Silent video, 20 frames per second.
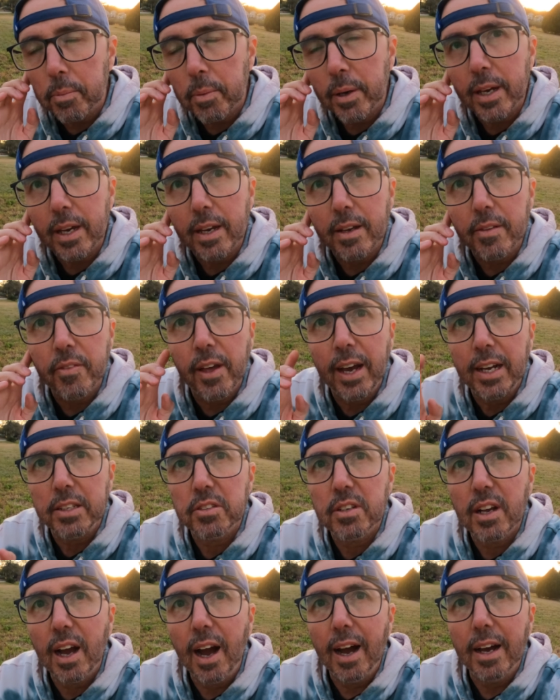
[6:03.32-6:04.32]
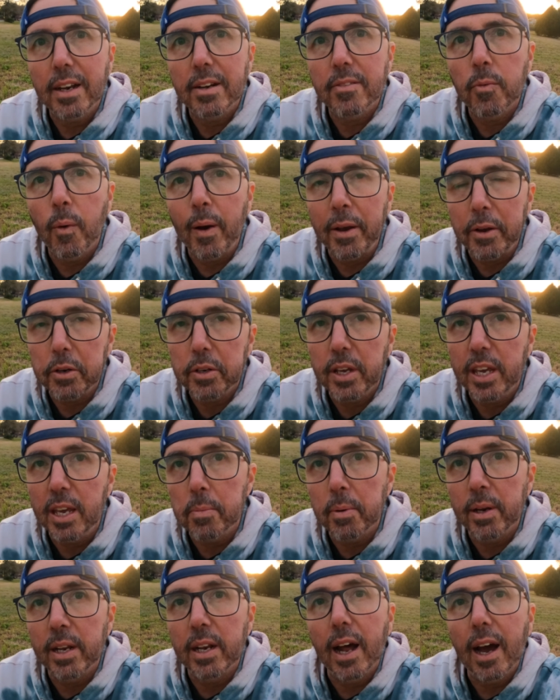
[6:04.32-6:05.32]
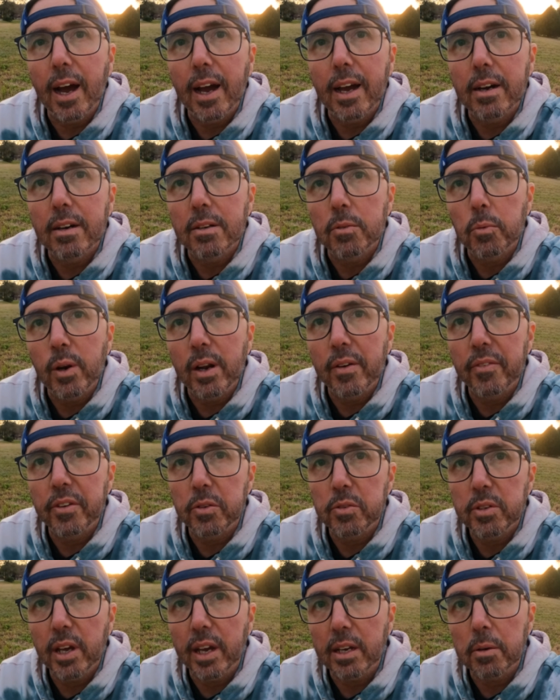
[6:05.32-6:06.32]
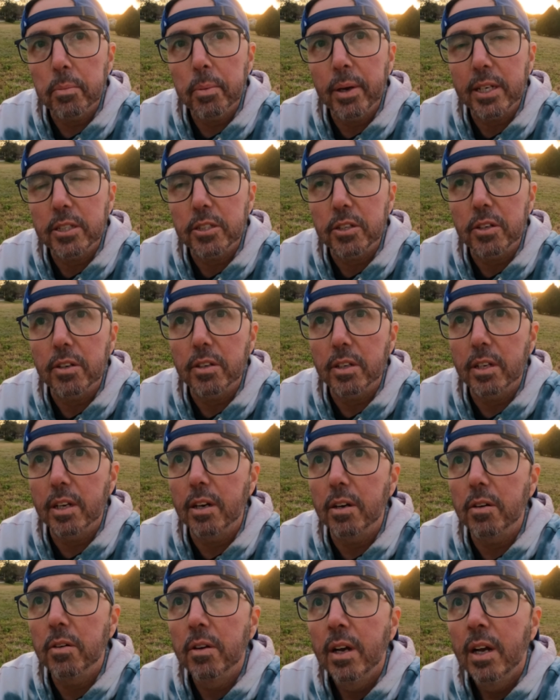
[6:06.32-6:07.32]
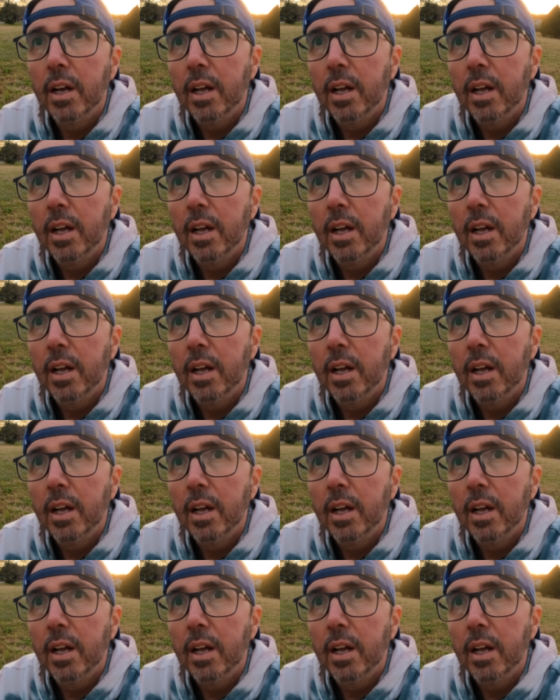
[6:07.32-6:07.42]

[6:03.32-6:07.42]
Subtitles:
being, that's kind of what you're keeping an eye on whenever you take a picture. You know,